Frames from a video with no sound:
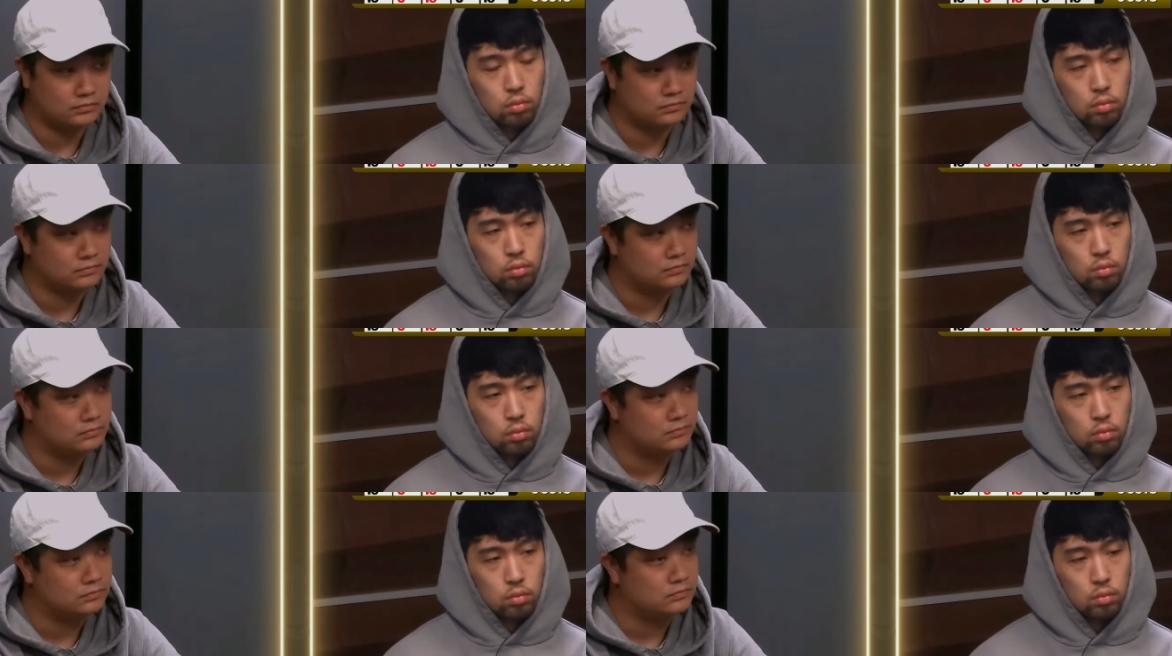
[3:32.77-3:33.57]

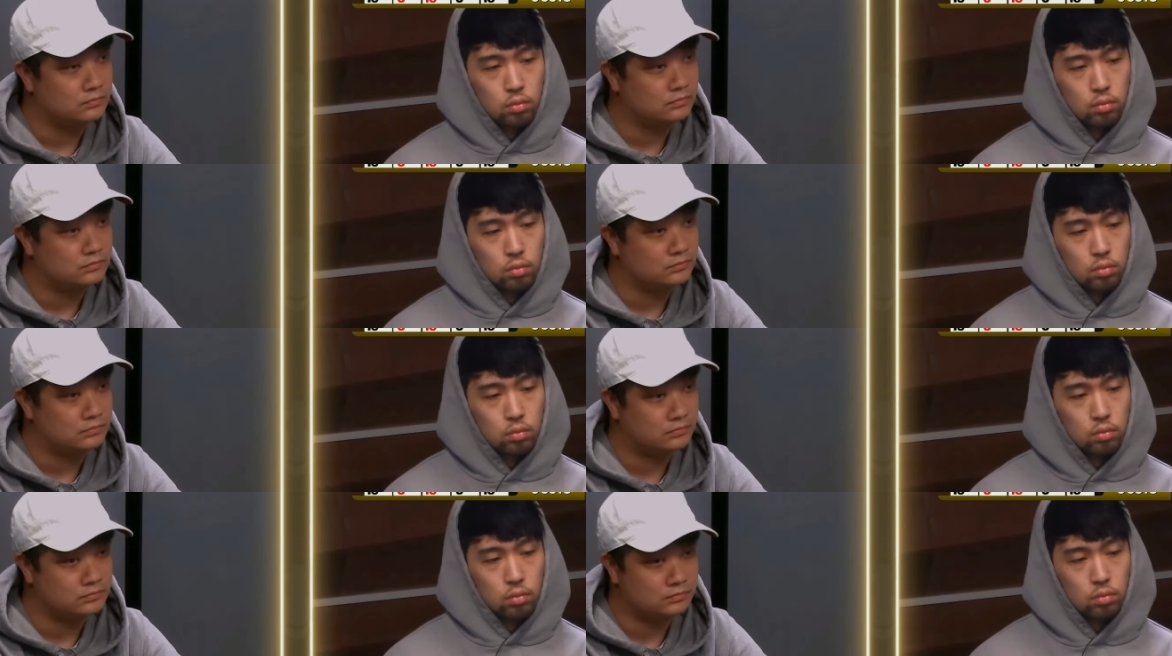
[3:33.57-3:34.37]

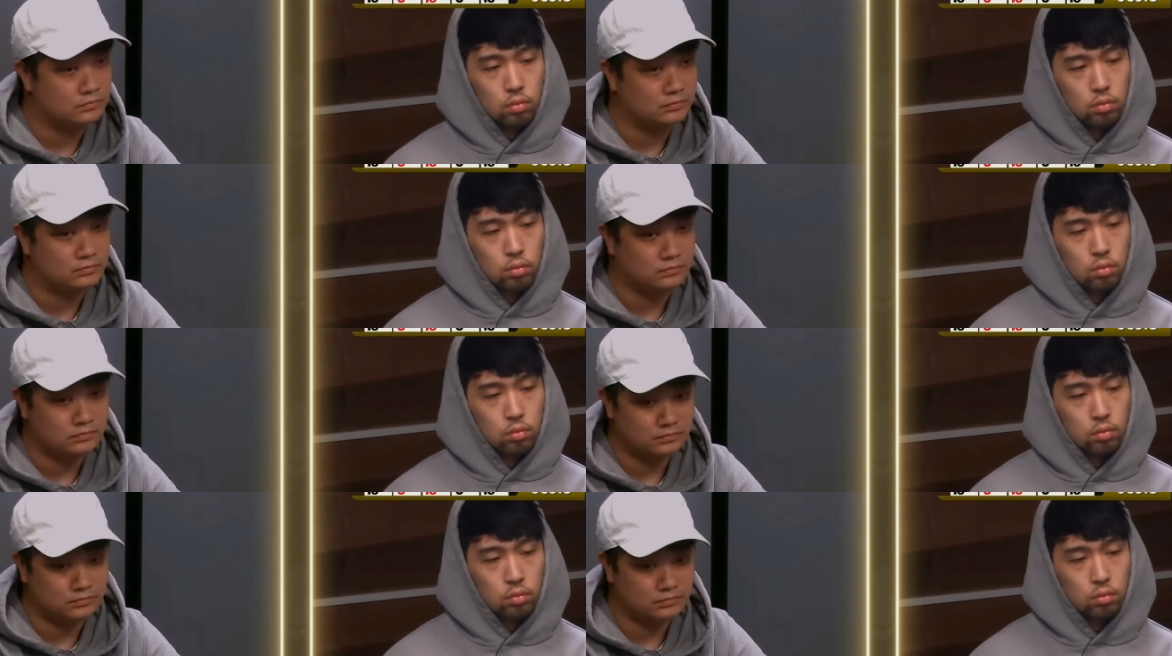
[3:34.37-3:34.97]
(silence)